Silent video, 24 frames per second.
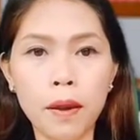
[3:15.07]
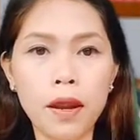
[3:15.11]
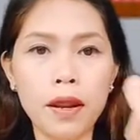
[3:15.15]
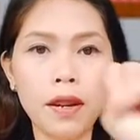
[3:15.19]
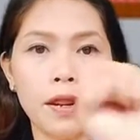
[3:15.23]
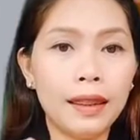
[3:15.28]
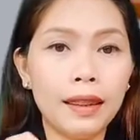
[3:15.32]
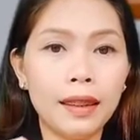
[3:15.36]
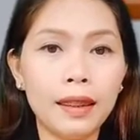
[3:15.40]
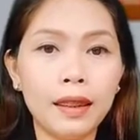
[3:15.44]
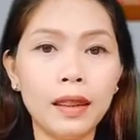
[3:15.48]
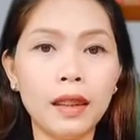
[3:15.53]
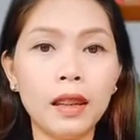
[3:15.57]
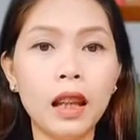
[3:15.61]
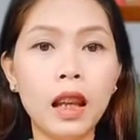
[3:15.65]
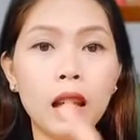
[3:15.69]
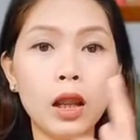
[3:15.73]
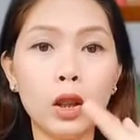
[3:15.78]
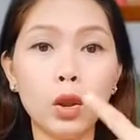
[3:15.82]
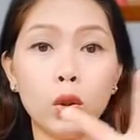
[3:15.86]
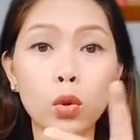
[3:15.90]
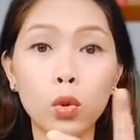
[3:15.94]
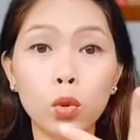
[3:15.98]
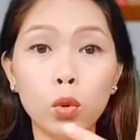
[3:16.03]
There are
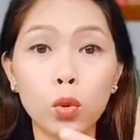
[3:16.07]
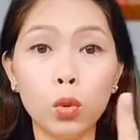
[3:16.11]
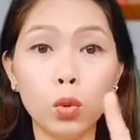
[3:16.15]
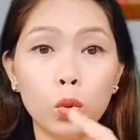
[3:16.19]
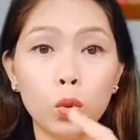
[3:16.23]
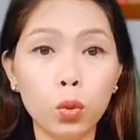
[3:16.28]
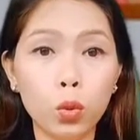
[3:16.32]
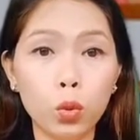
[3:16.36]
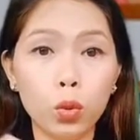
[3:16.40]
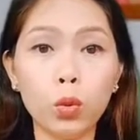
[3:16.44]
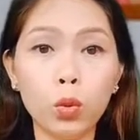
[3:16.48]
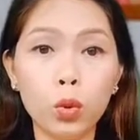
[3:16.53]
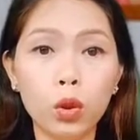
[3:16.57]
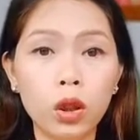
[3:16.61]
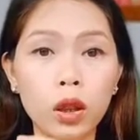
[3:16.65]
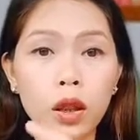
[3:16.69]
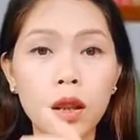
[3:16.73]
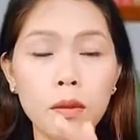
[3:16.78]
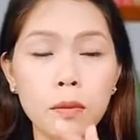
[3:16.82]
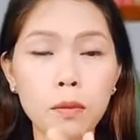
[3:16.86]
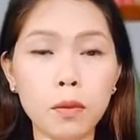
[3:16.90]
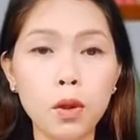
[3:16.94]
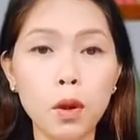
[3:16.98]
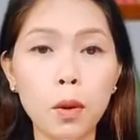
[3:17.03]
two types
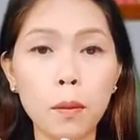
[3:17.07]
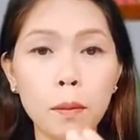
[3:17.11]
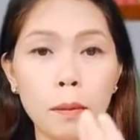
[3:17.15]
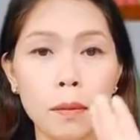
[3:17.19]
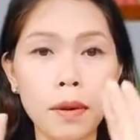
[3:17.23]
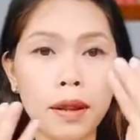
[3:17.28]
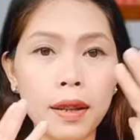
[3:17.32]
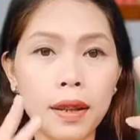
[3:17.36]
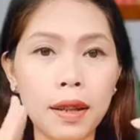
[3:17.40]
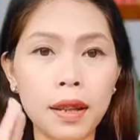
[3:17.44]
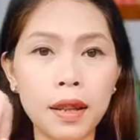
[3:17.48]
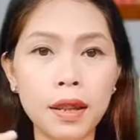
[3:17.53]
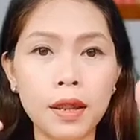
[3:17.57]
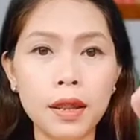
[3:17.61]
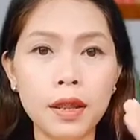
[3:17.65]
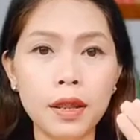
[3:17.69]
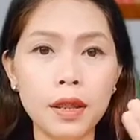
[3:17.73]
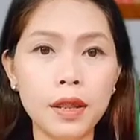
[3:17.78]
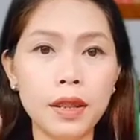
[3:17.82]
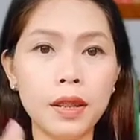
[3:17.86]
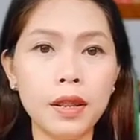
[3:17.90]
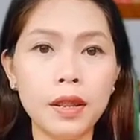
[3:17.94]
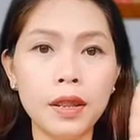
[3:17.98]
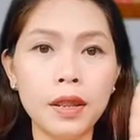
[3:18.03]
of Malaysian
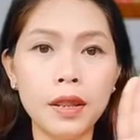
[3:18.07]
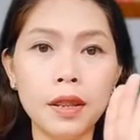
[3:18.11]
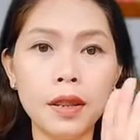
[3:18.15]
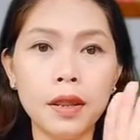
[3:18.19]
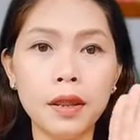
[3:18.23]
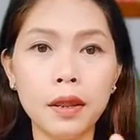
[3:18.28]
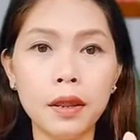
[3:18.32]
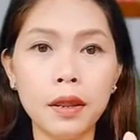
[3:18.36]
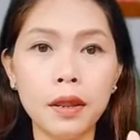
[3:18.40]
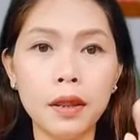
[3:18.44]
batik.